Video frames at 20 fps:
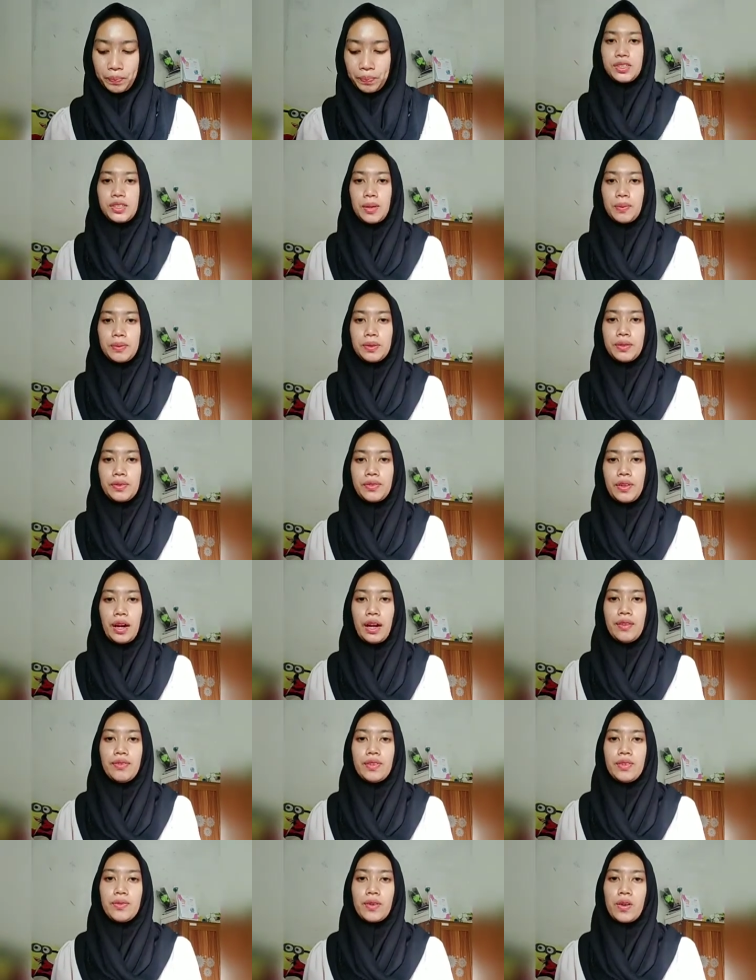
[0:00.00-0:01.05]
Chapter
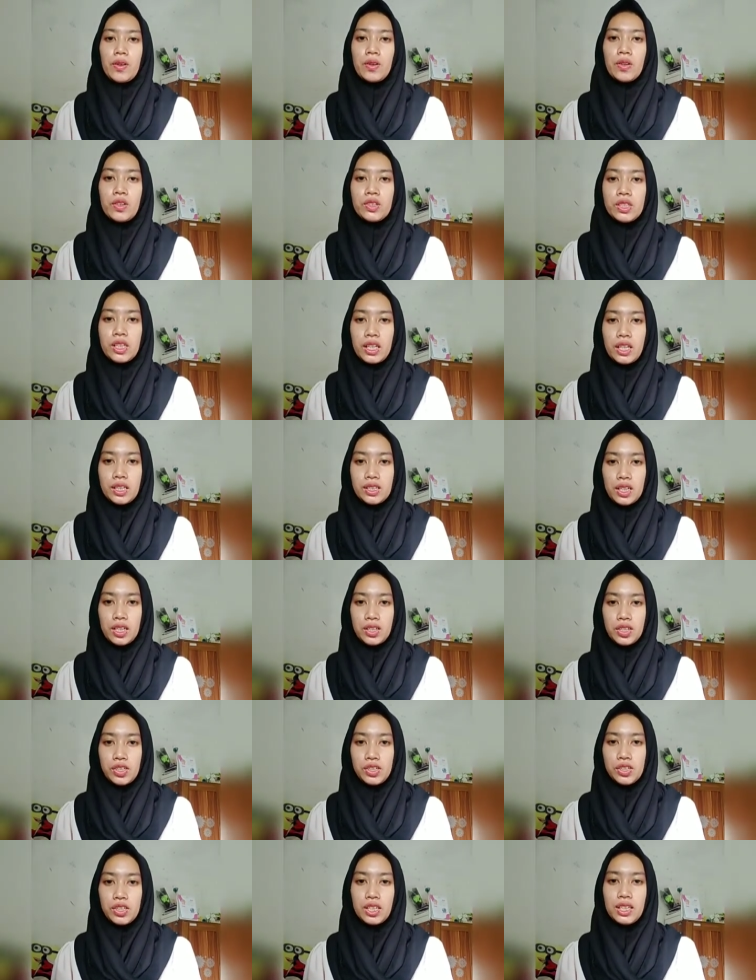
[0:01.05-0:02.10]
5 is conclusion and
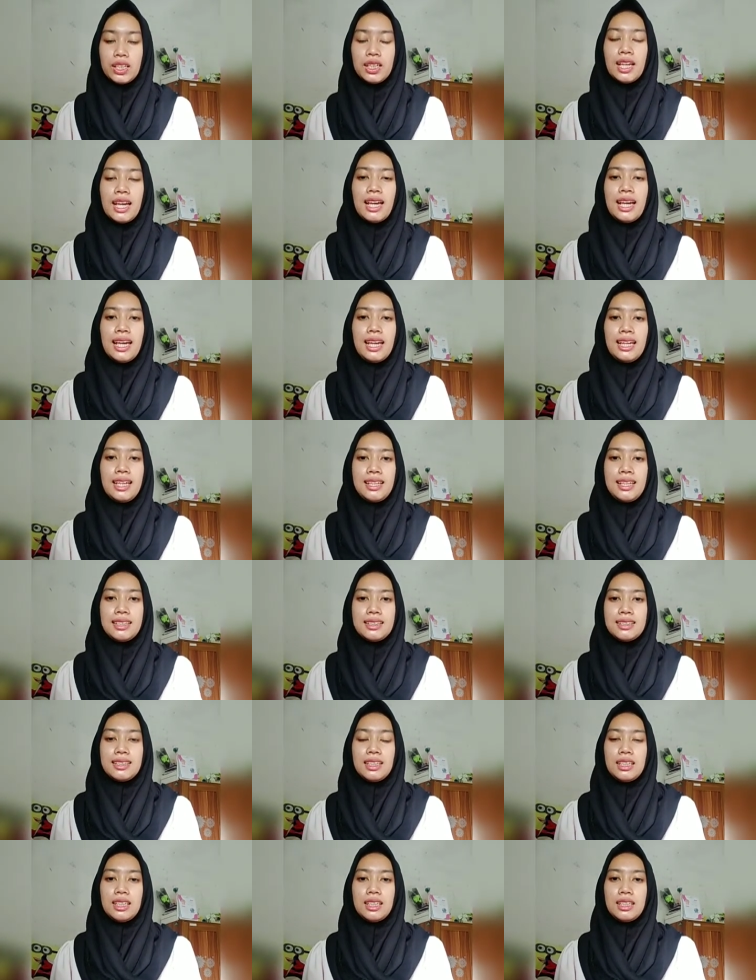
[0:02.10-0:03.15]
suggestion. In
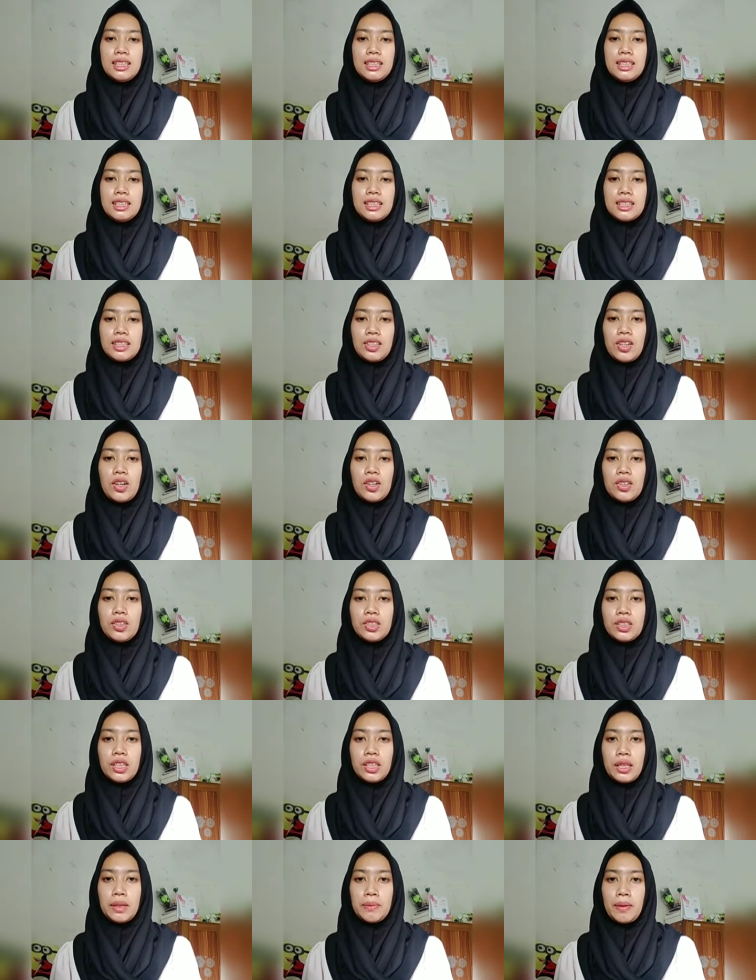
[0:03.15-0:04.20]

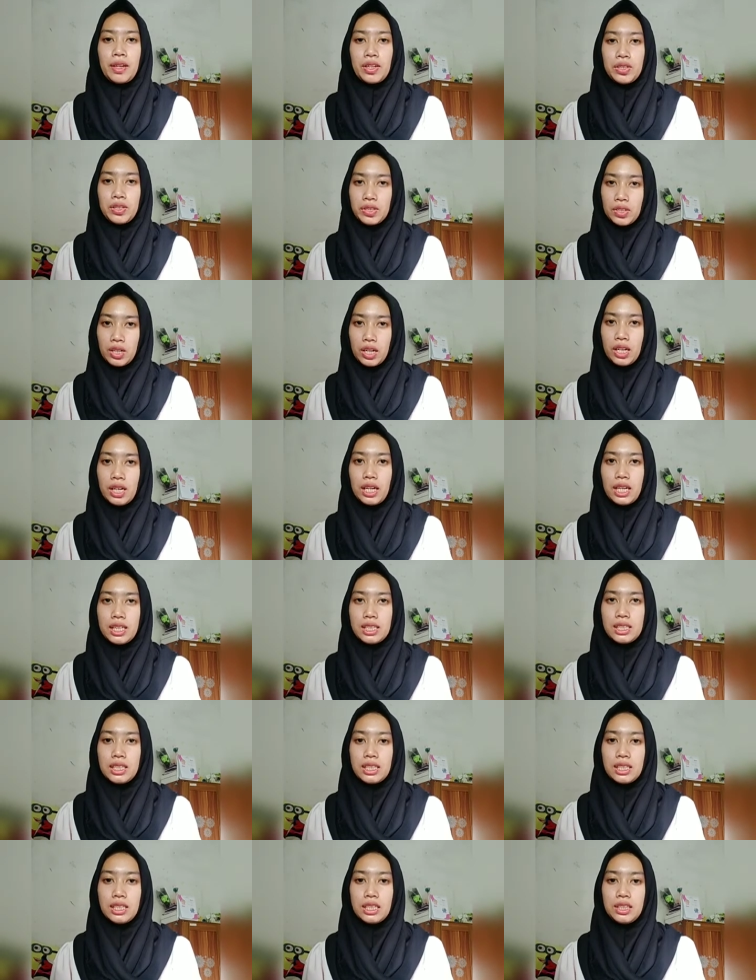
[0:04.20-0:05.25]
conclusion in my research is
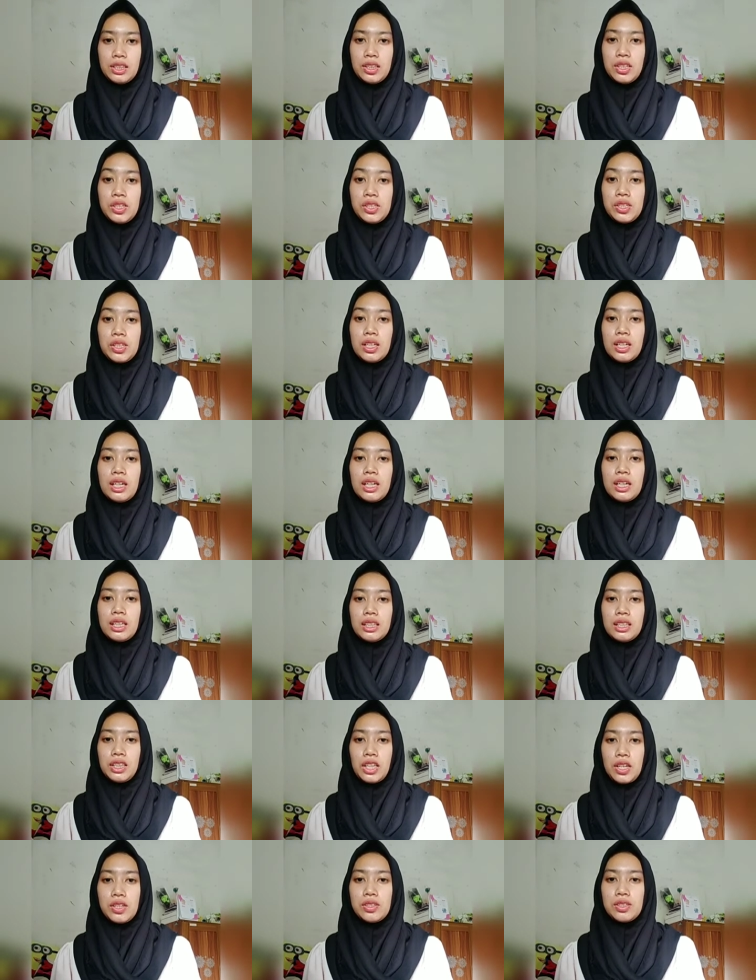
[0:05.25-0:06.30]
the teacher
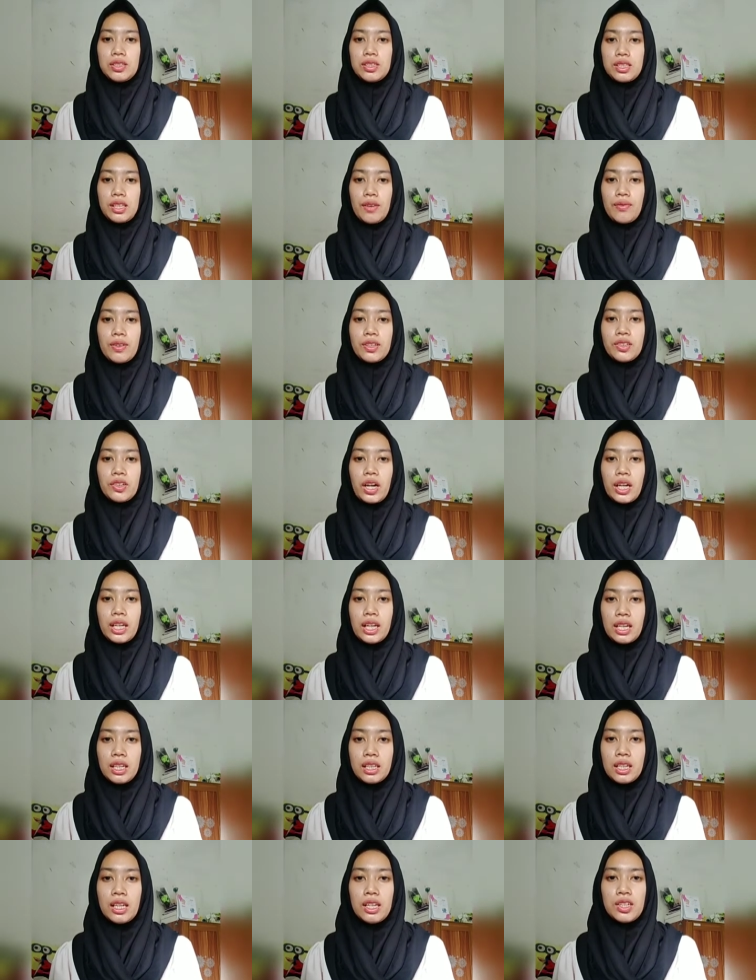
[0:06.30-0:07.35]
teach 7th grade
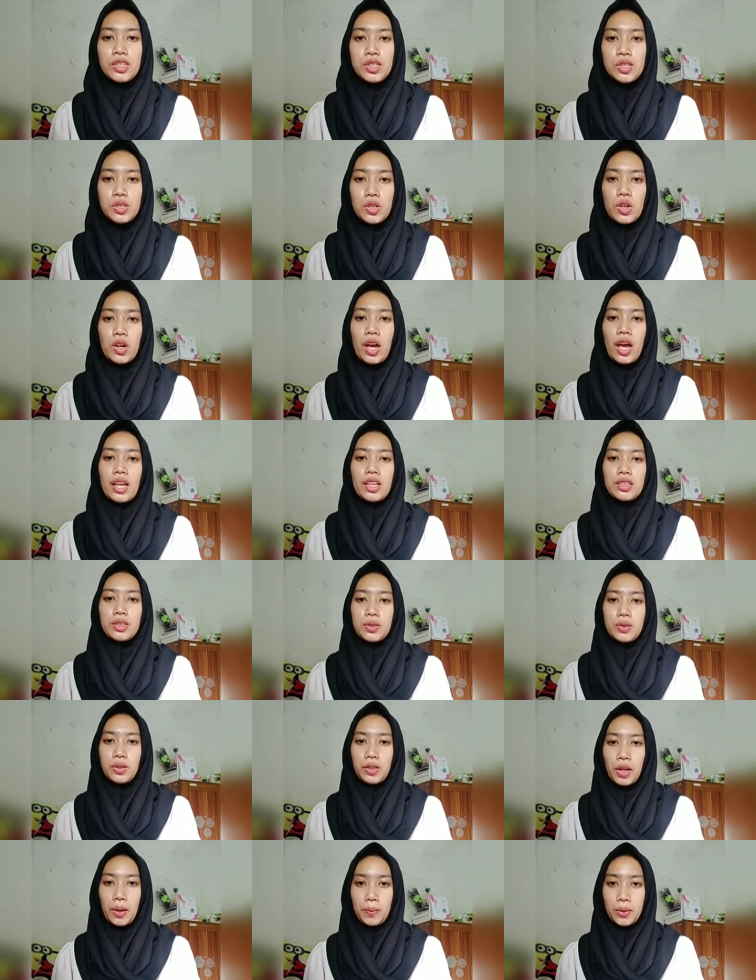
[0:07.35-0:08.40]
in junior high
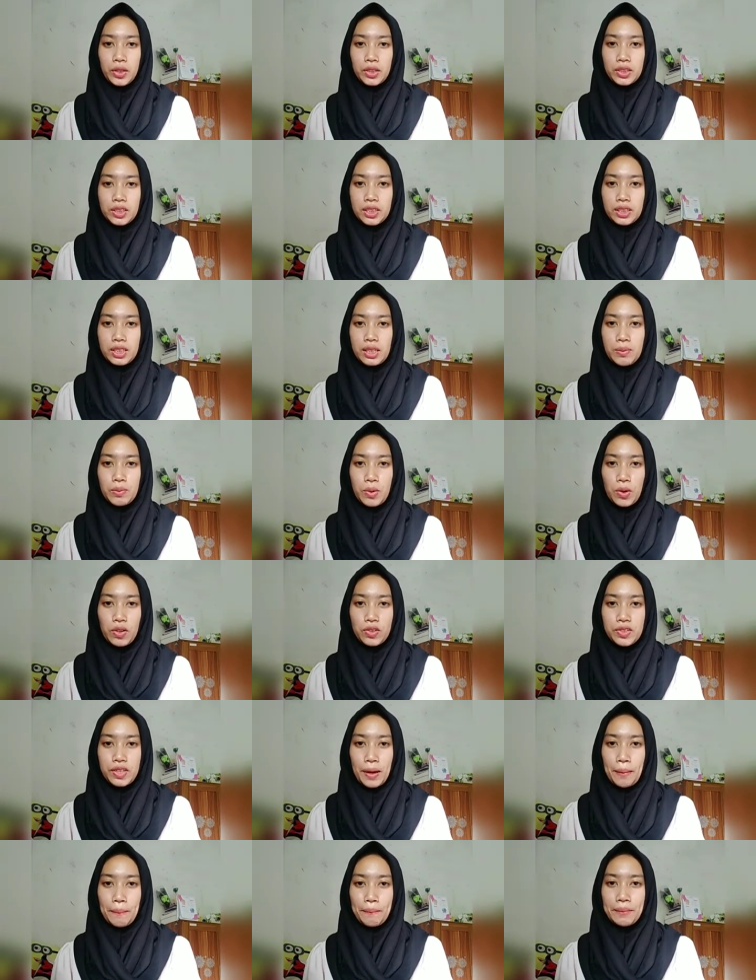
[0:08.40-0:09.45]
school number 30 Moro
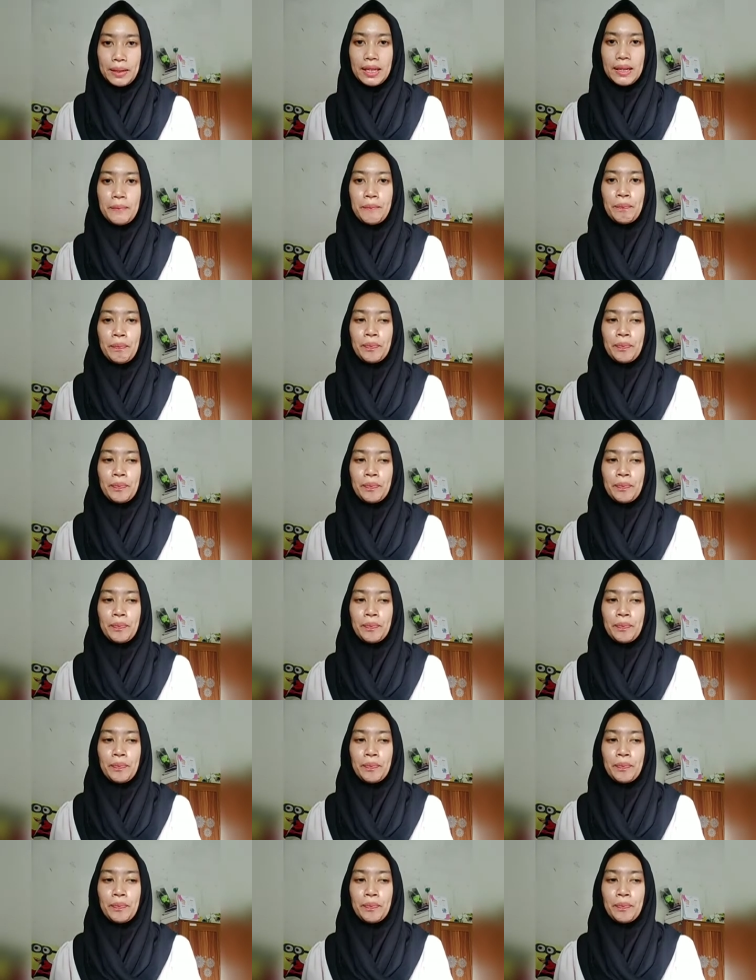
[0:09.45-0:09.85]
Jambi.